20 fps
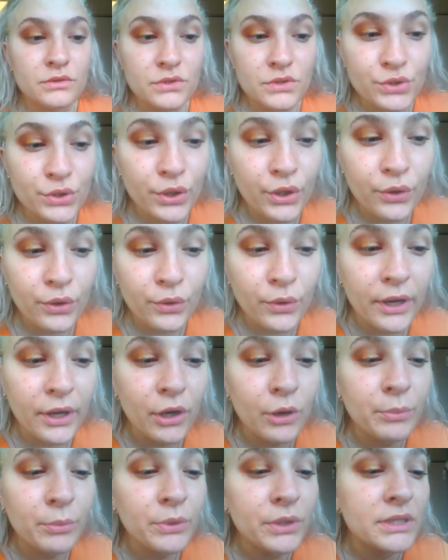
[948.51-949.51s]
So I
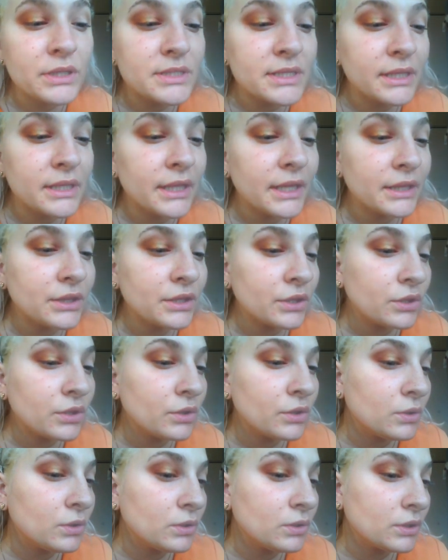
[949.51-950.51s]
hope you can see like the
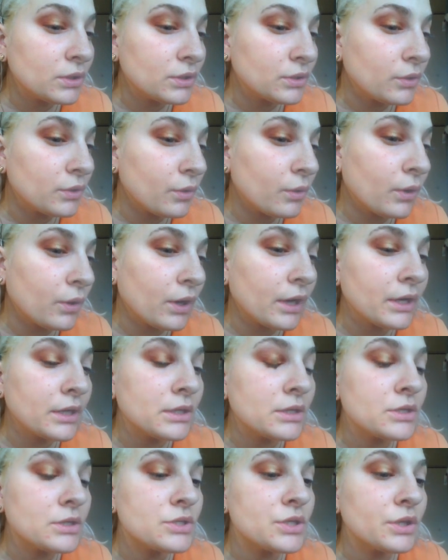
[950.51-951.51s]
gold and the
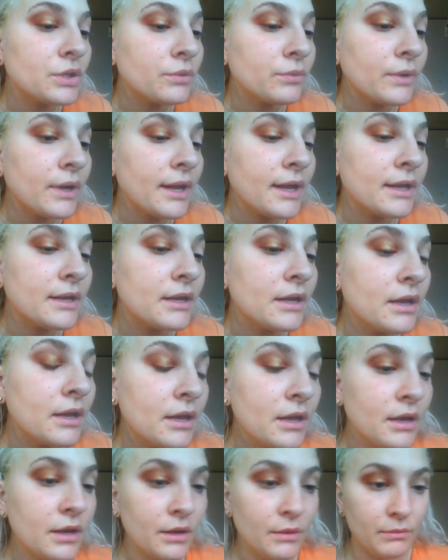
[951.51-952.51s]
orange and the red,
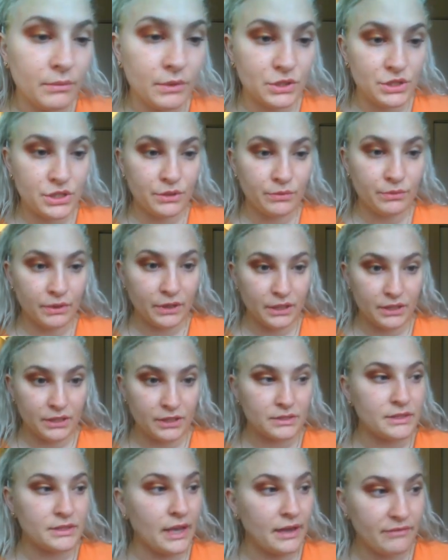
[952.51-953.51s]
but she really
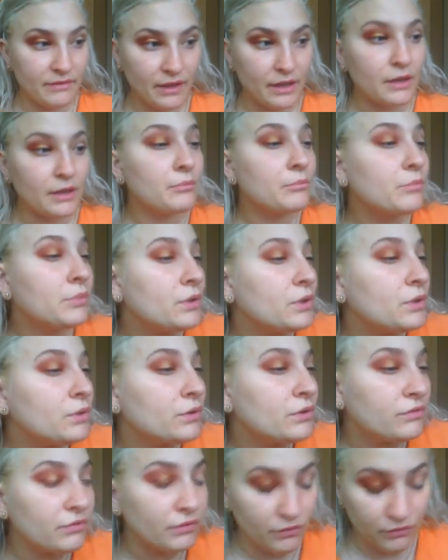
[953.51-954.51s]
does have a
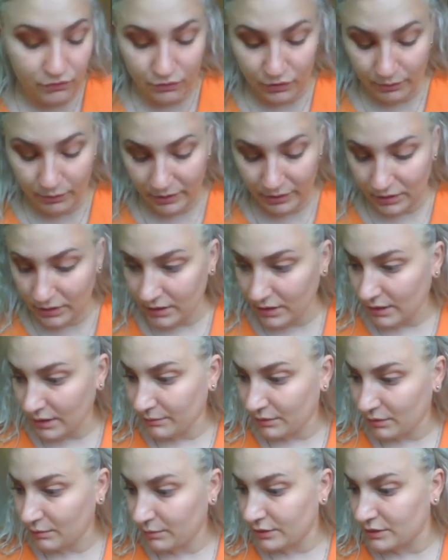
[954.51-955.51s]
beautiful formula. I'm
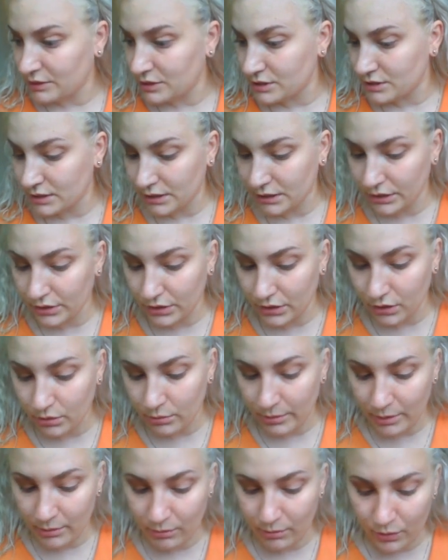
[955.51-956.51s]
going to put just a little
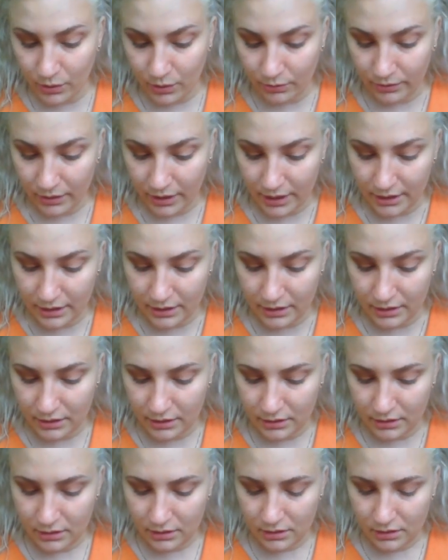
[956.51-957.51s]
bit more red
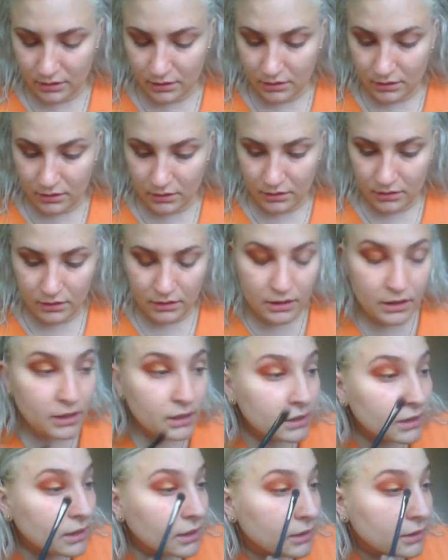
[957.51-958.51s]

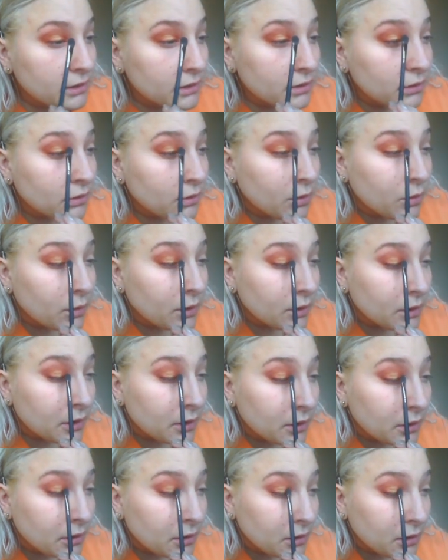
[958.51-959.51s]
in the inner corner.